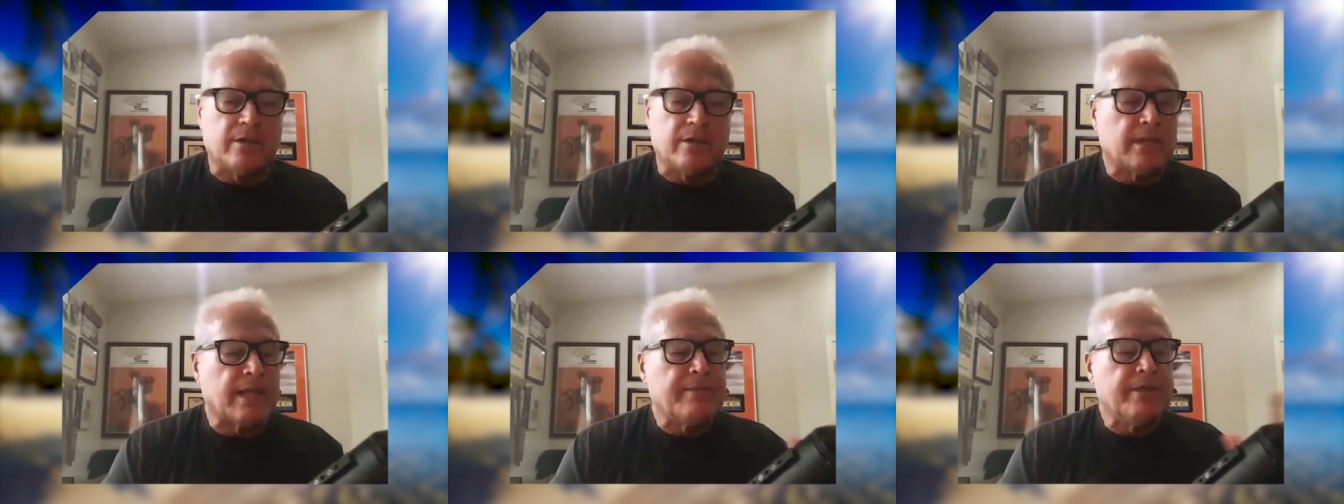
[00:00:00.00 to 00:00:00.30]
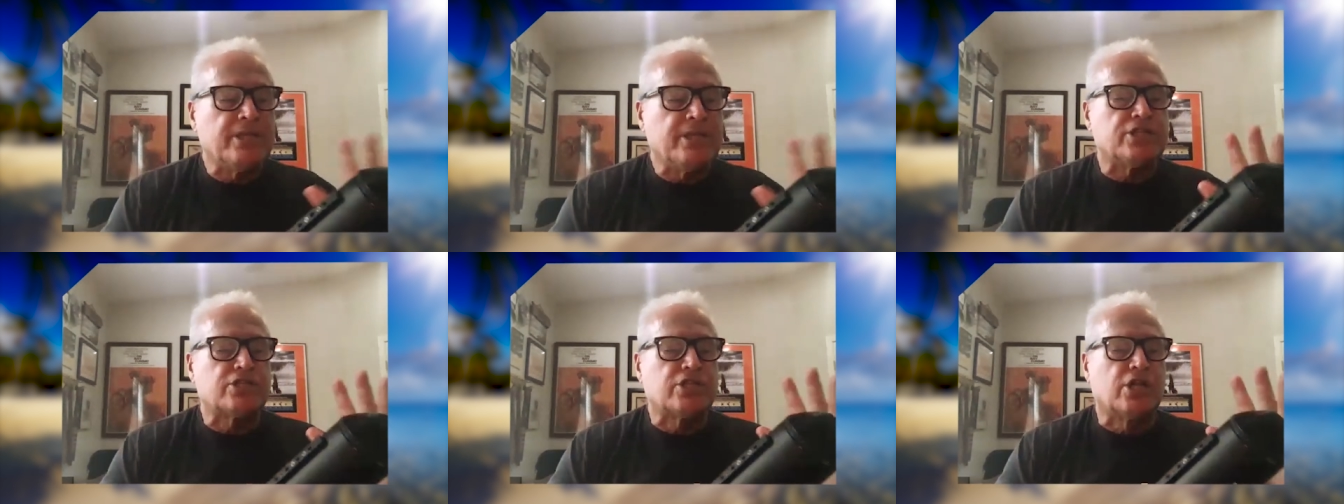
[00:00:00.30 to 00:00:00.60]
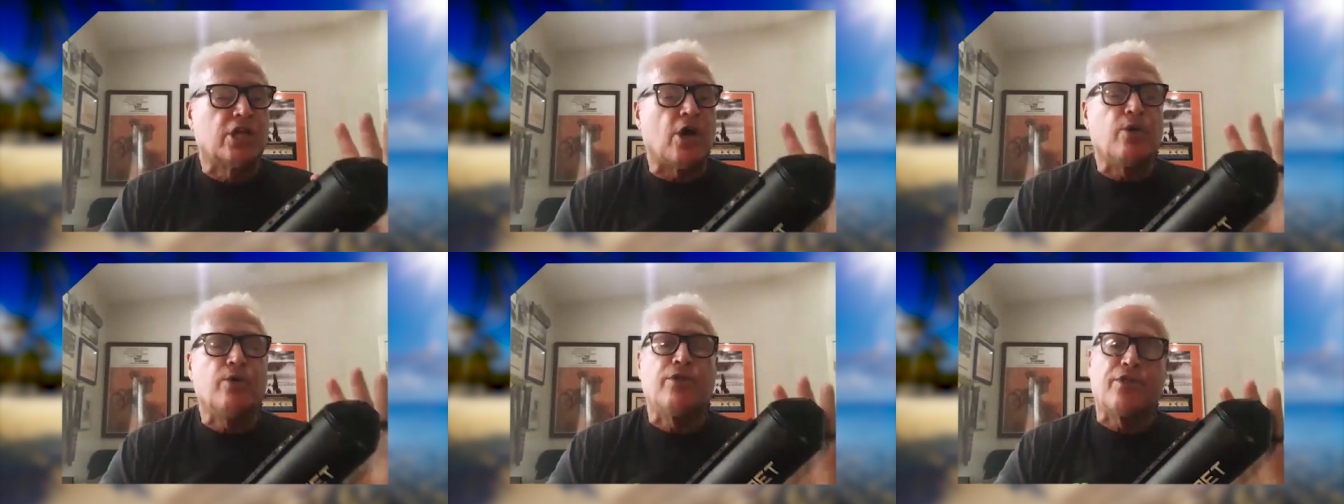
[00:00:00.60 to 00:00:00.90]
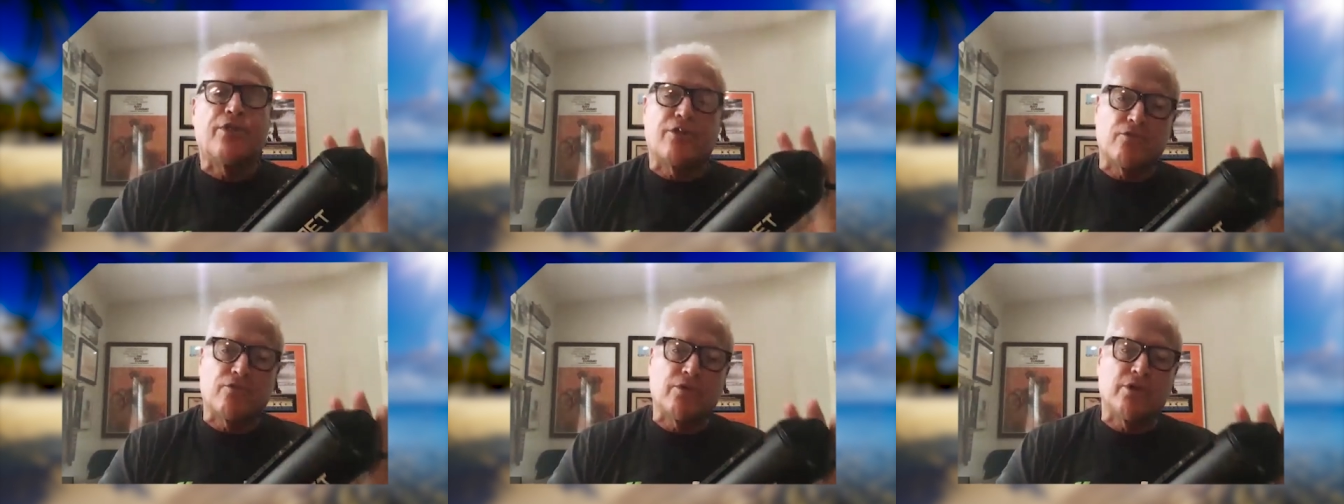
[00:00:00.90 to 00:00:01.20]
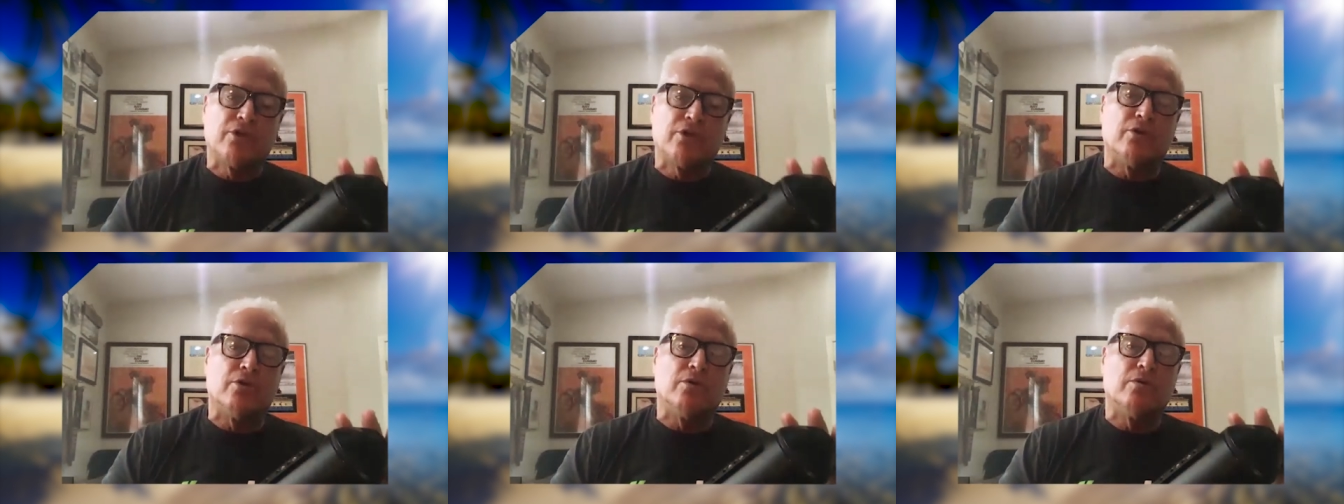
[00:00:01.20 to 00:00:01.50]
let me just go
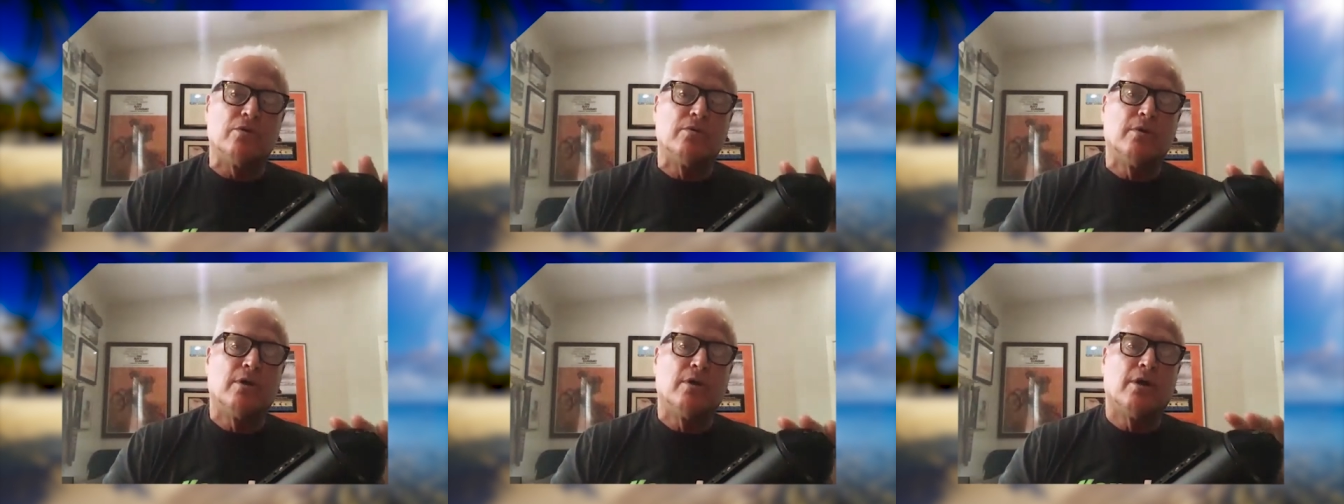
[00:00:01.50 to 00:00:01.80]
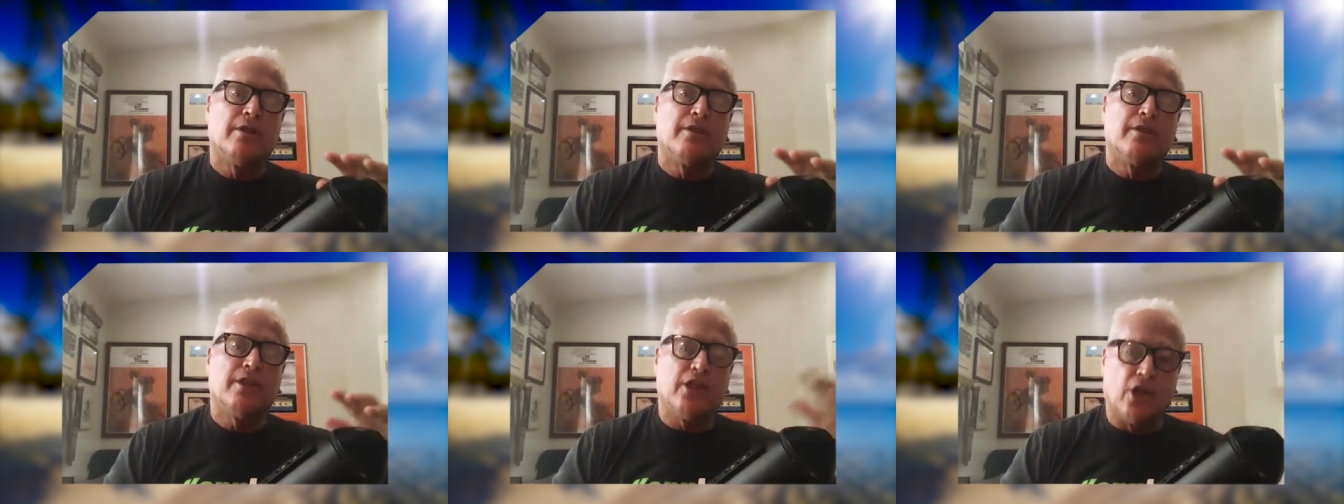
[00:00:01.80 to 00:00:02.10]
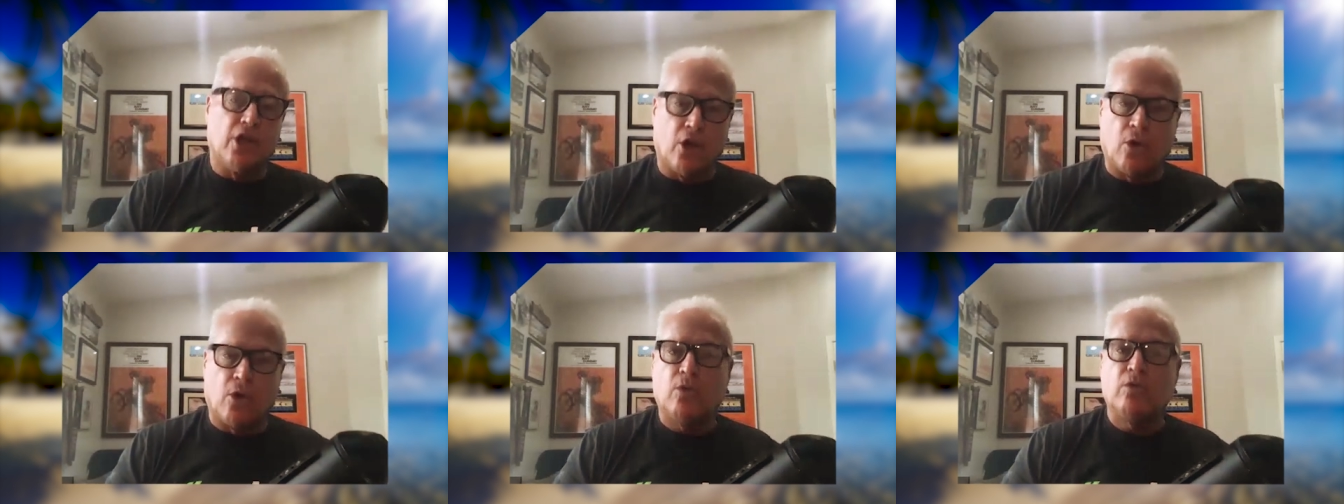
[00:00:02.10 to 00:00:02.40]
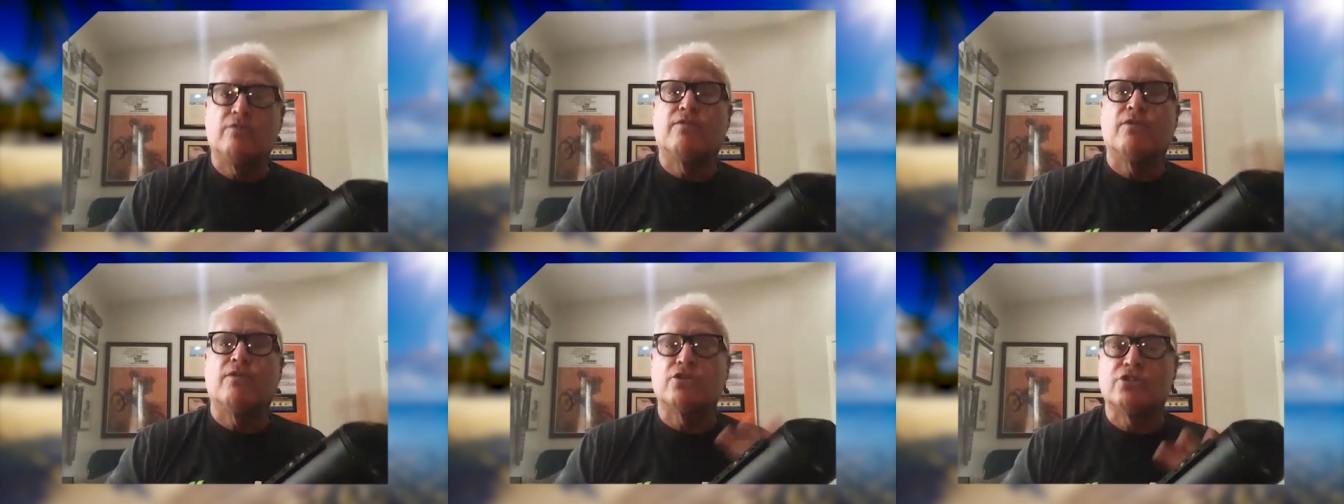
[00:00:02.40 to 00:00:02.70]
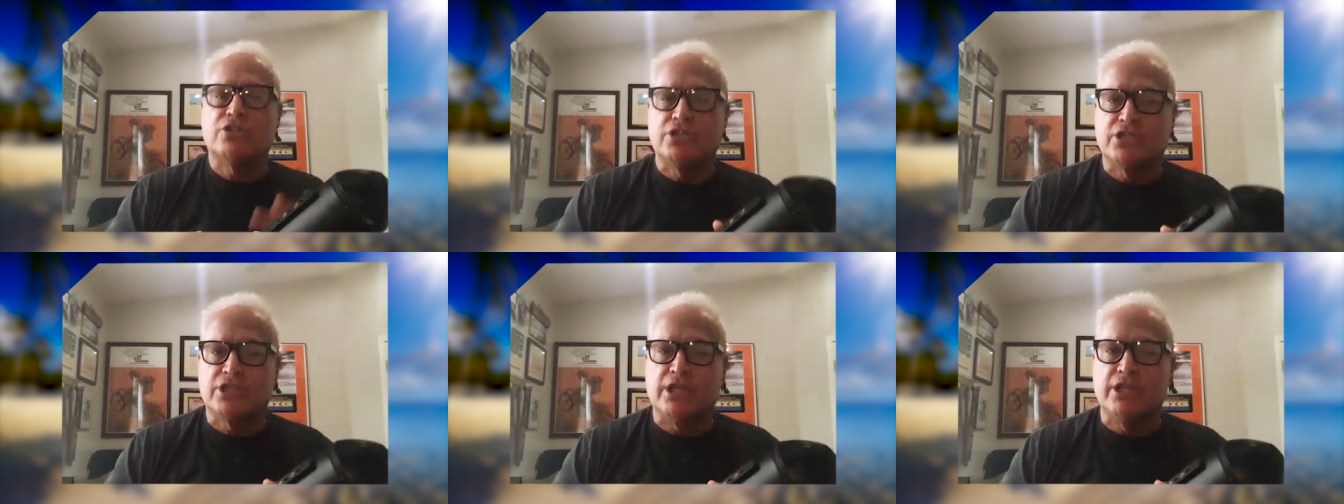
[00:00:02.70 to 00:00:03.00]
through the old
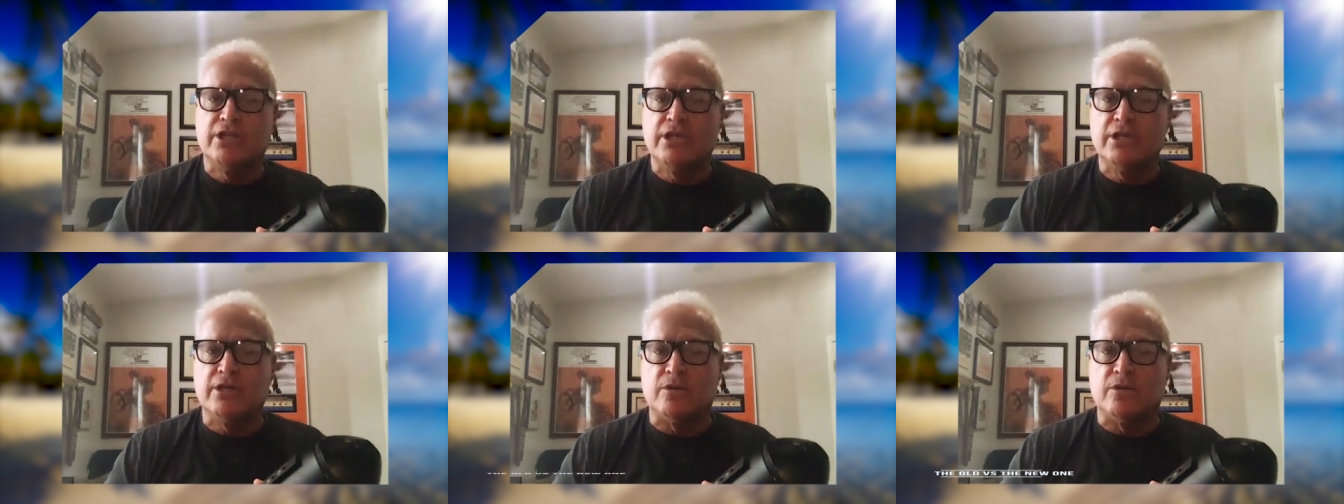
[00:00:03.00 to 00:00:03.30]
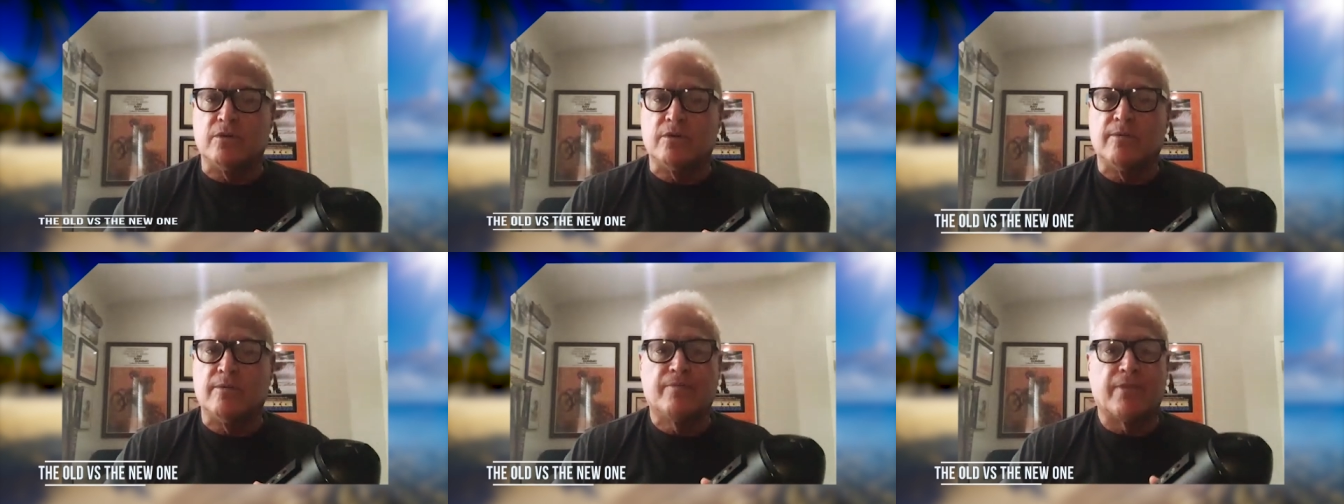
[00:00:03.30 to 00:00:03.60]
versus the new,